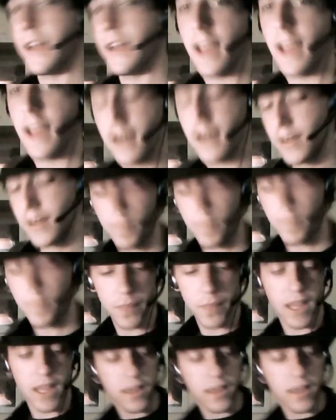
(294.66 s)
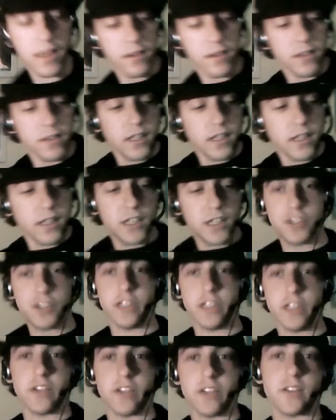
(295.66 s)
Uh, um, and each
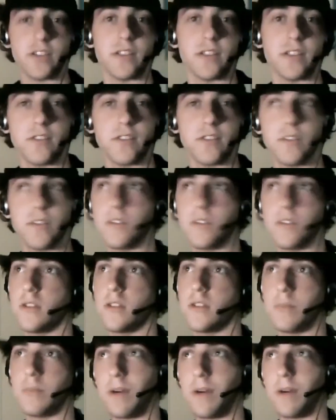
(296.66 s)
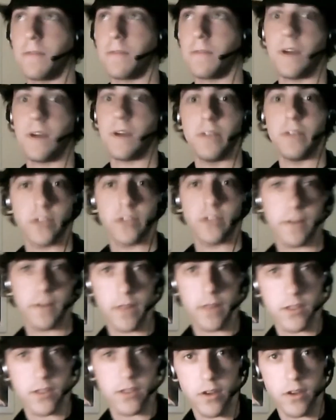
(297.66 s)
year since uh, about five years after
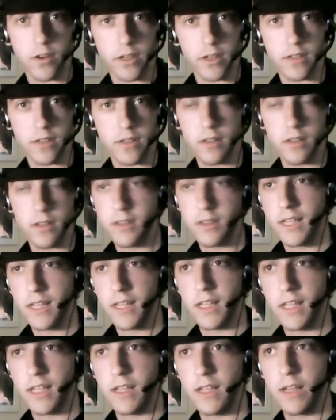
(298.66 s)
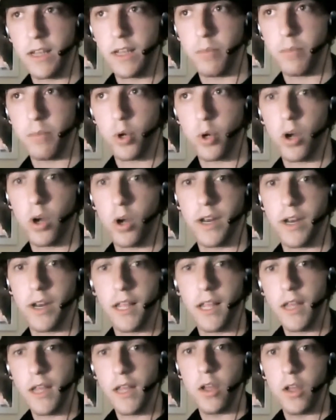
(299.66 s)
they started, they had put on
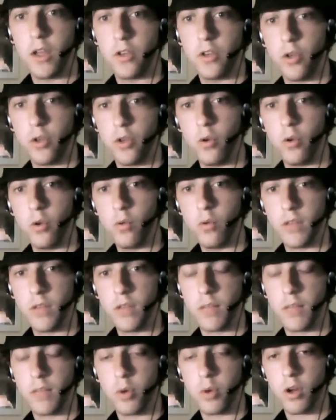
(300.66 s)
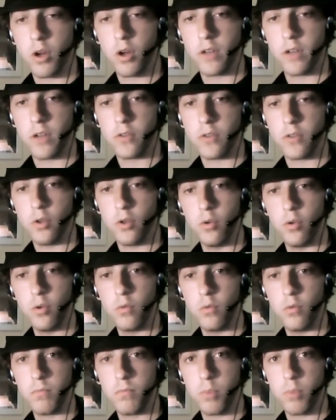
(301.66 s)
two. They had put on
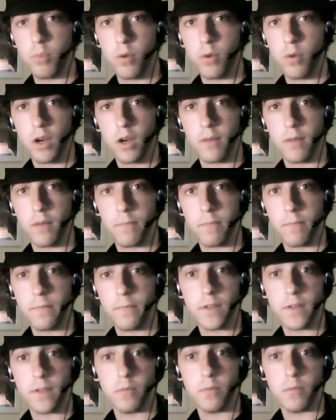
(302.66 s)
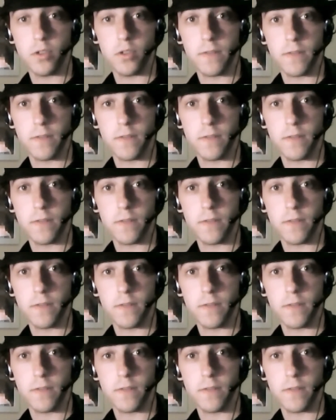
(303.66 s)
two um, fe music